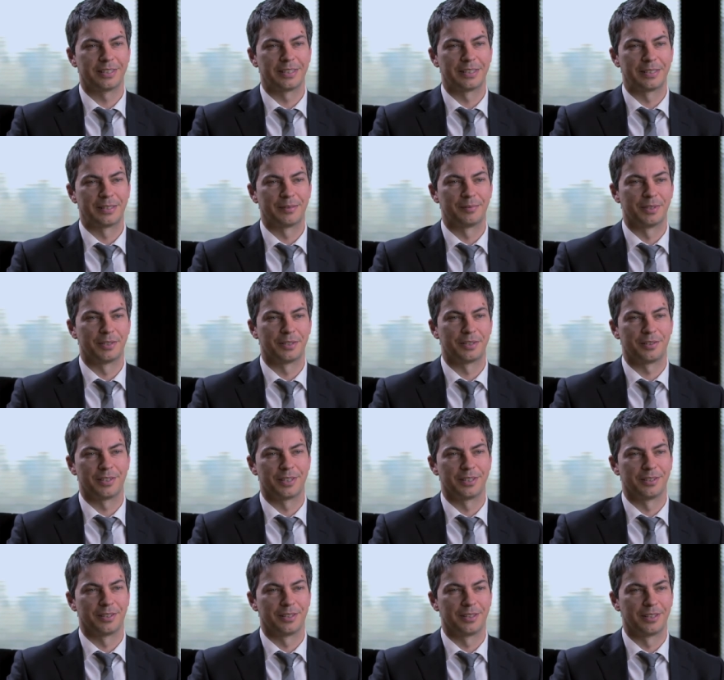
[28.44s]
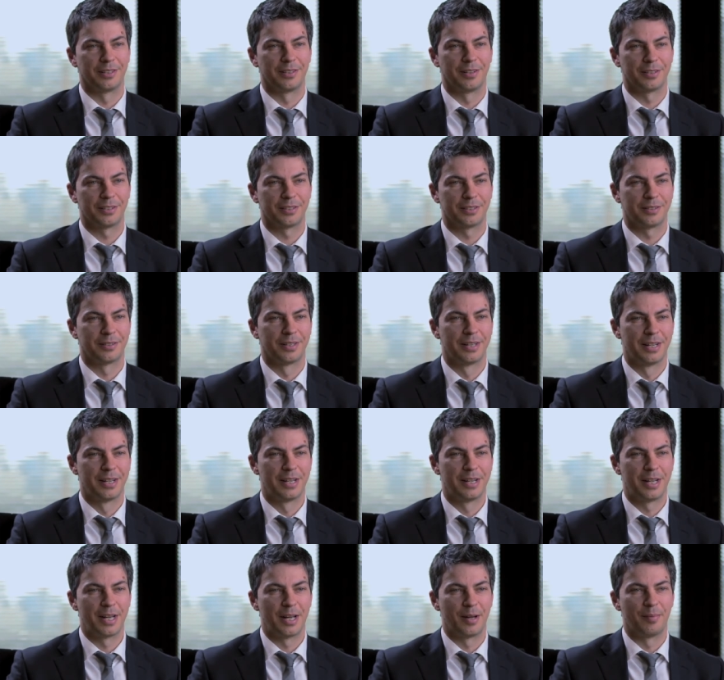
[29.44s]
The Australian dollar lost
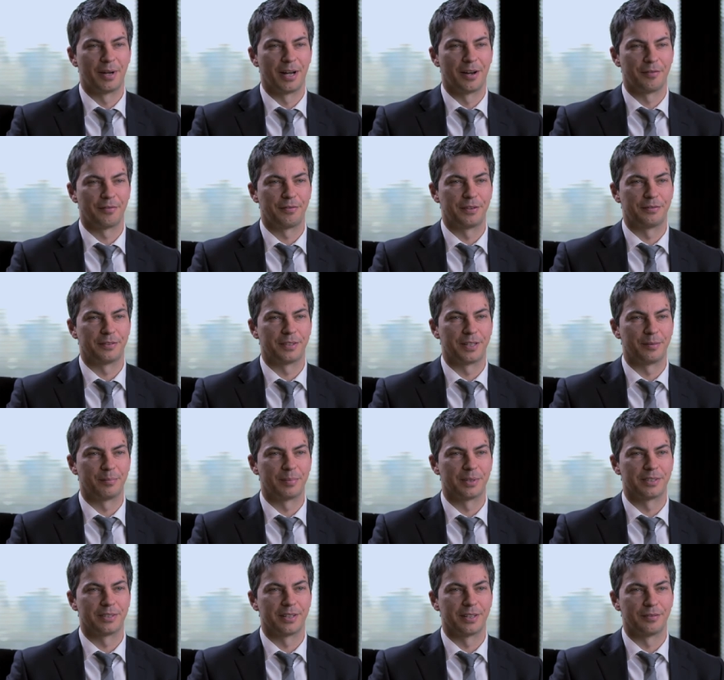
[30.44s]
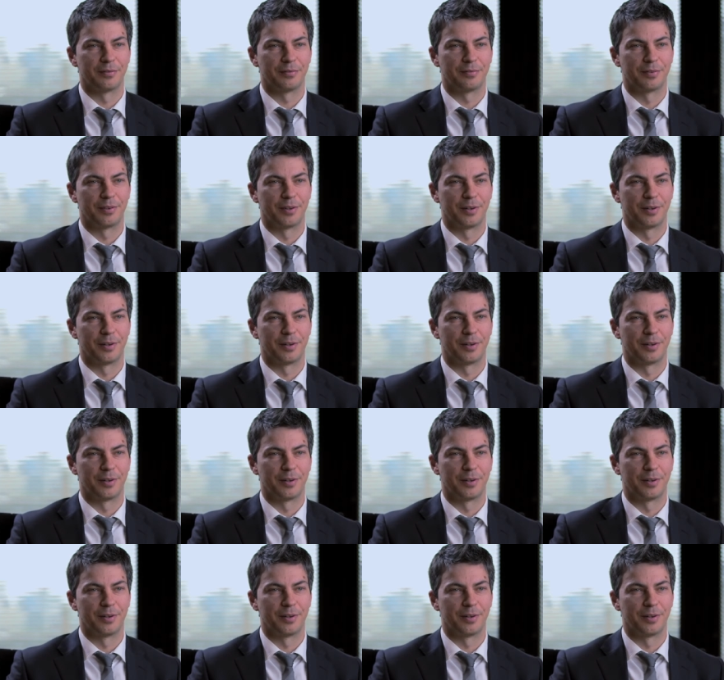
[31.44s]
about 15%